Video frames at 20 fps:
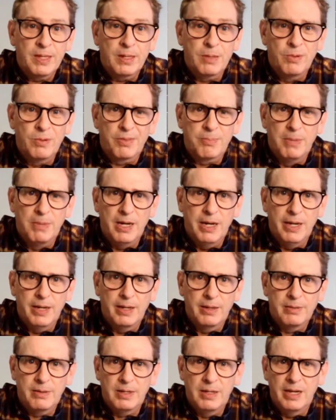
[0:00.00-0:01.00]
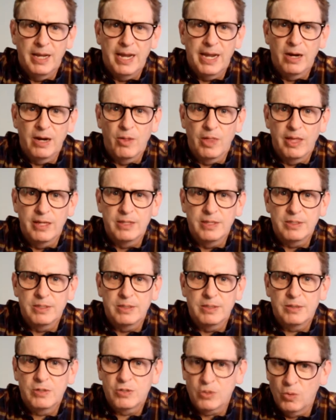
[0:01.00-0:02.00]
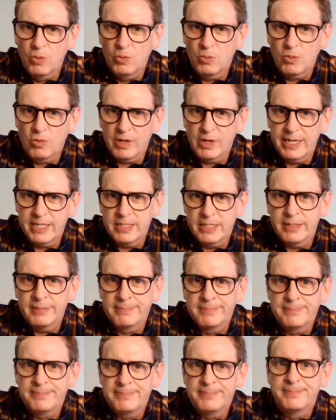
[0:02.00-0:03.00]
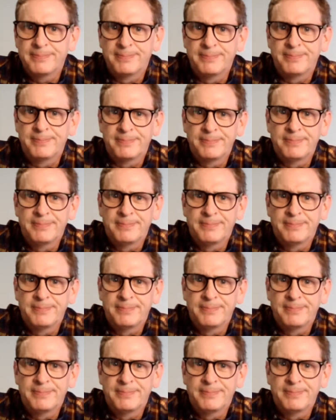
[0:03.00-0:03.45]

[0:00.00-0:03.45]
with my hair that isn't so crazy. Mm-hmm.